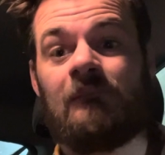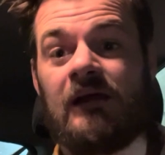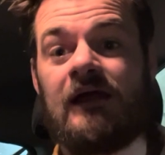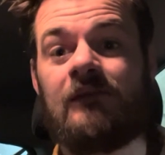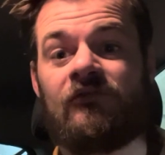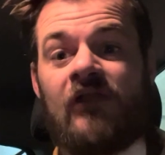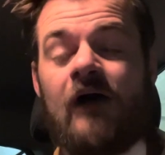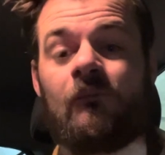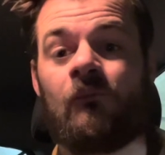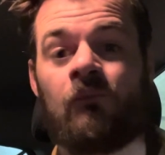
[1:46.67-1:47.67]
my name's
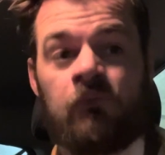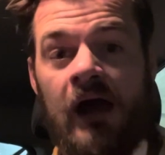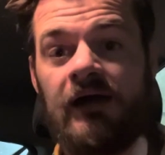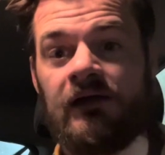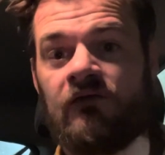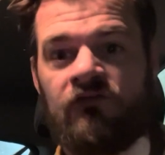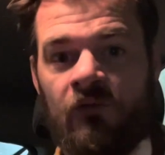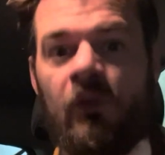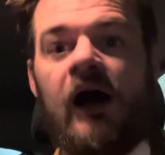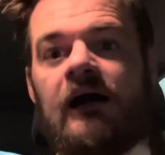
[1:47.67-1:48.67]
not Ryan, it's
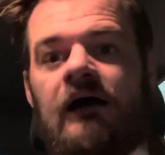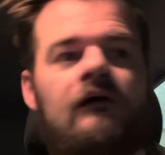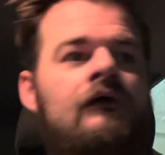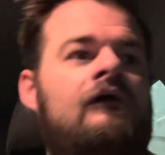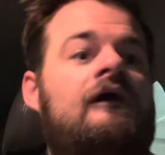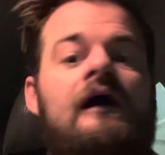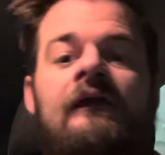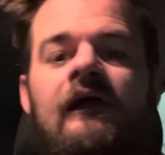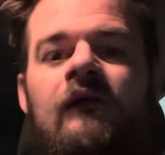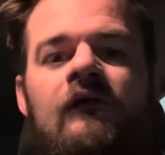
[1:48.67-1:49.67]
Uriah.
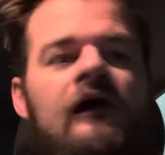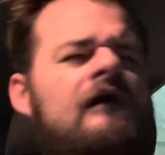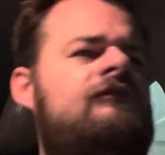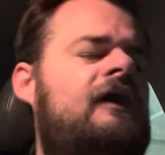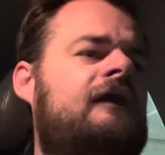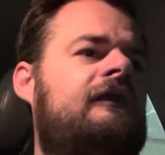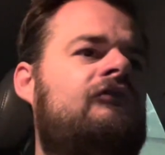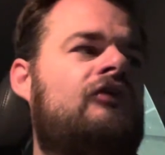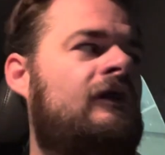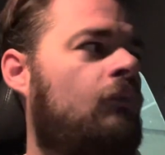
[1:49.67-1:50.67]
And then I finally
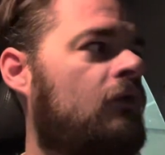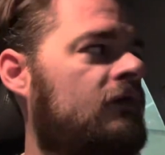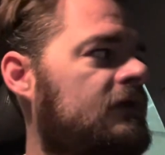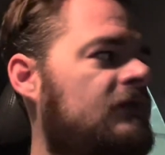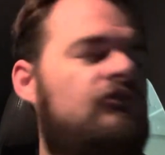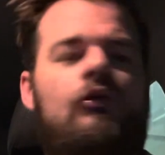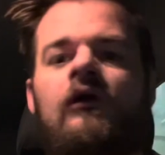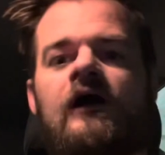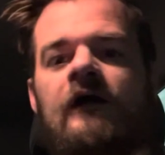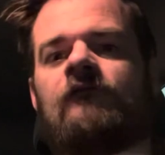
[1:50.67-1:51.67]
try to work it into
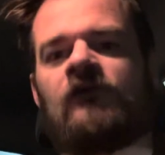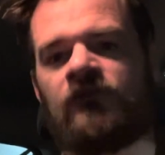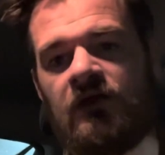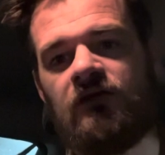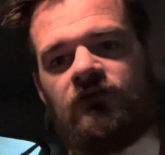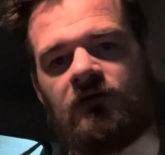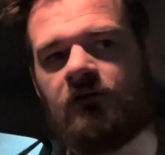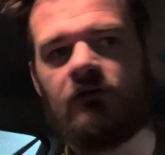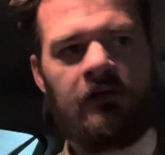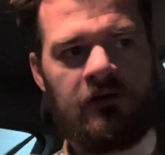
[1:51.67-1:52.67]
a conversation.
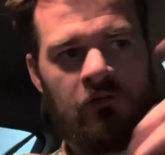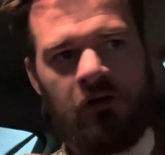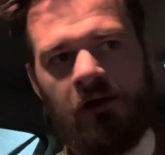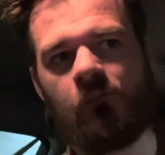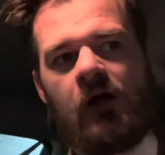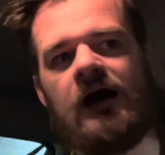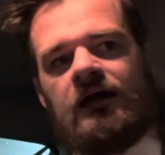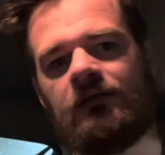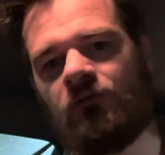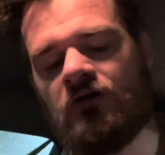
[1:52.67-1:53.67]
They're like,
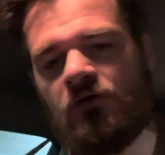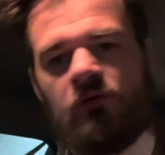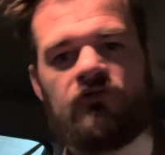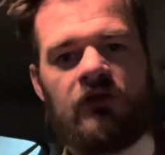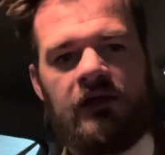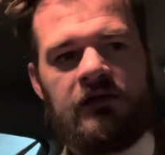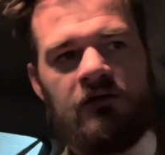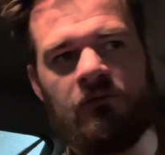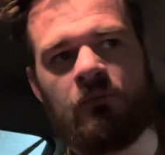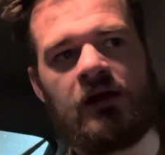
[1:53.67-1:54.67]
Ryan, would you like
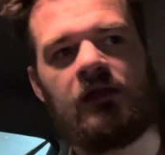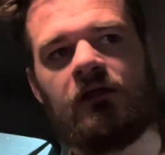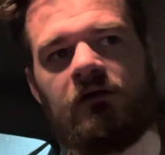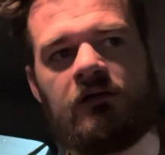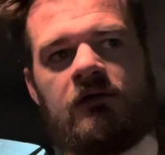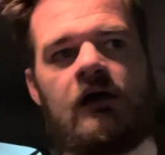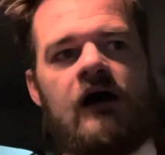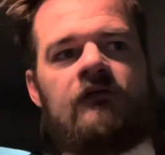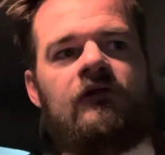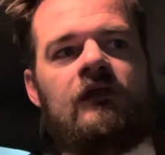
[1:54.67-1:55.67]
your regular
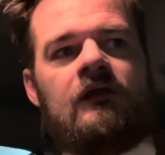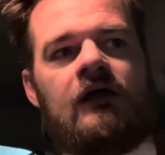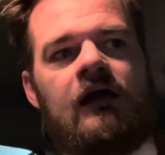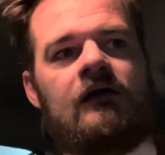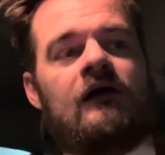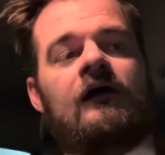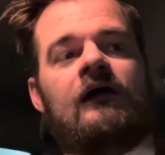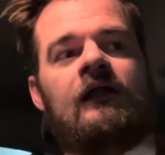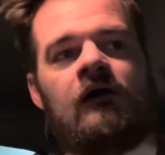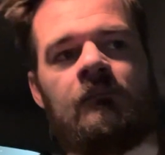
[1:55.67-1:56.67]
coffee today?
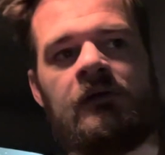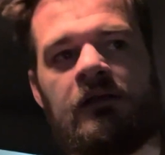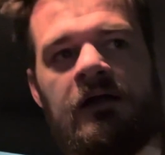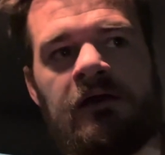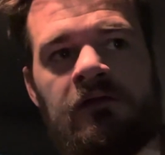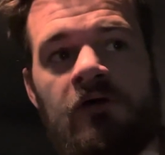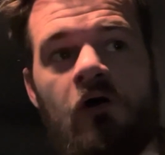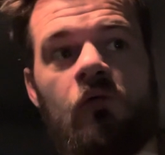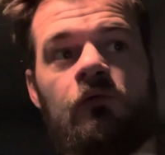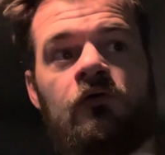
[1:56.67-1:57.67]
And I would be like,
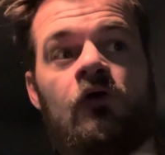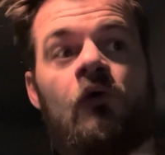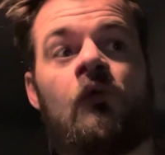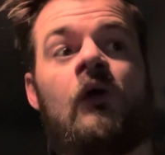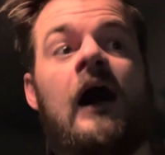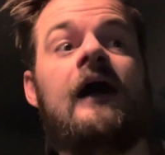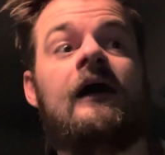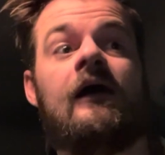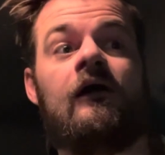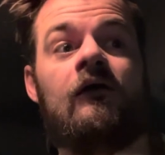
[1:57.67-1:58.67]
no,
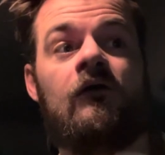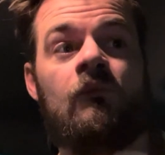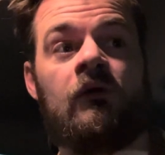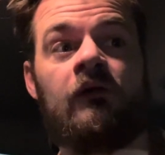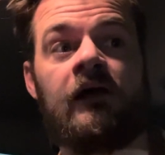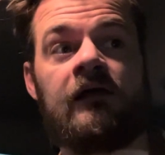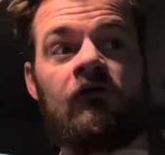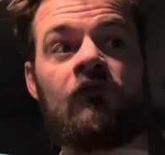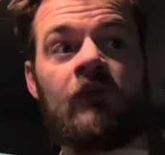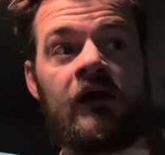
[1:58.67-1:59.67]
Uriah would like
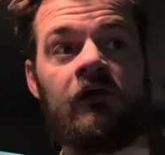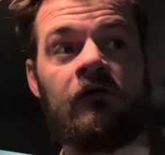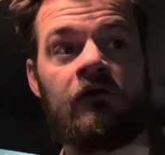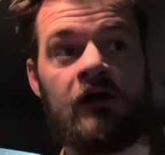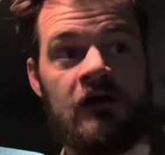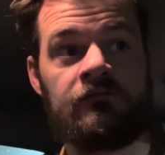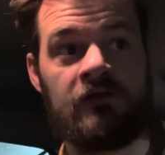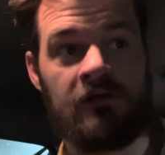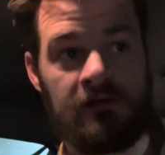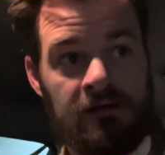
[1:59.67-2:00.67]
his regular coffee
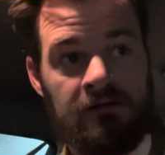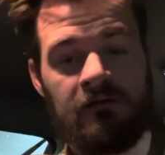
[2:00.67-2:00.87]
today.